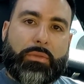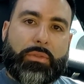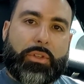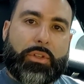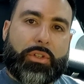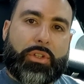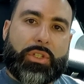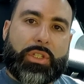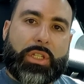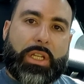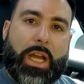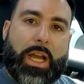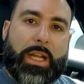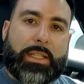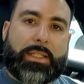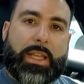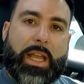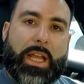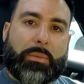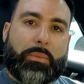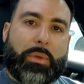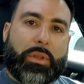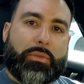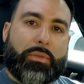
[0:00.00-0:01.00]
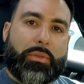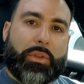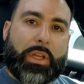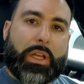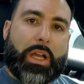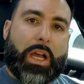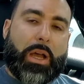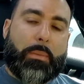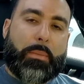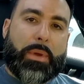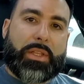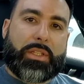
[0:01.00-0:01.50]
You just contact me through the
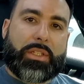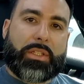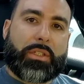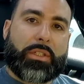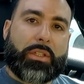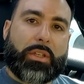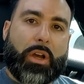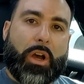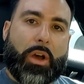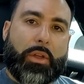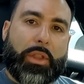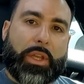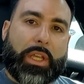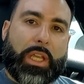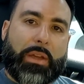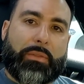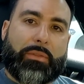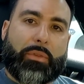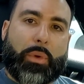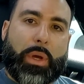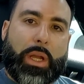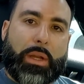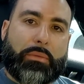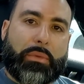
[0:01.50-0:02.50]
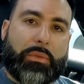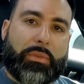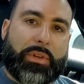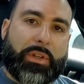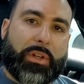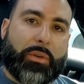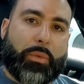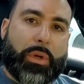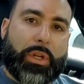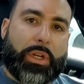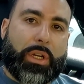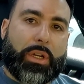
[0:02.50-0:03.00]
comments on the giveaway
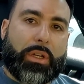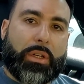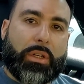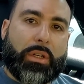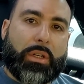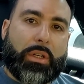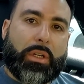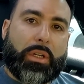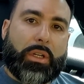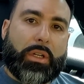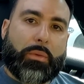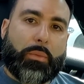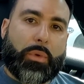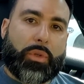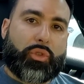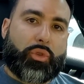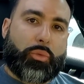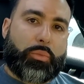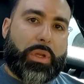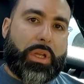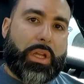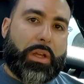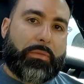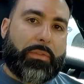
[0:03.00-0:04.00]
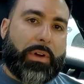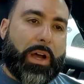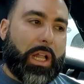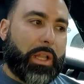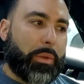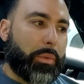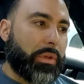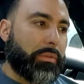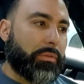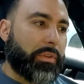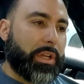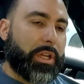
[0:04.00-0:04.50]
reveal winner, which will be a
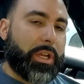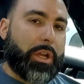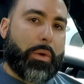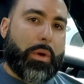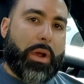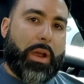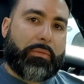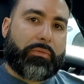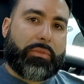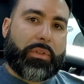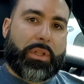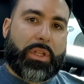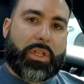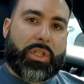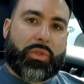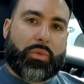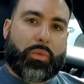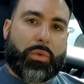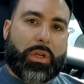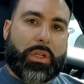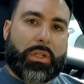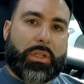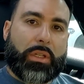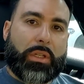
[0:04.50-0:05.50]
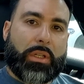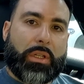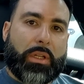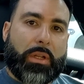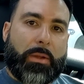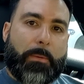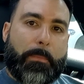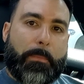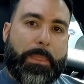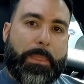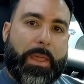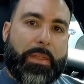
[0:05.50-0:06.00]
following video after this one,
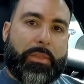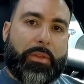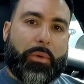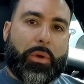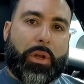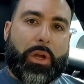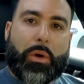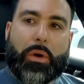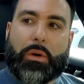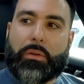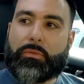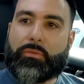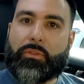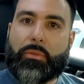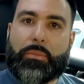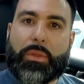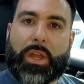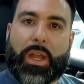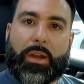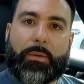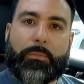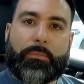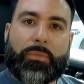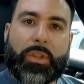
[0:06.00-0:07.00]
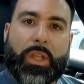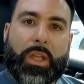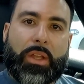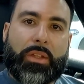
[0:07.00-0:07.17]
and they'll go on from there.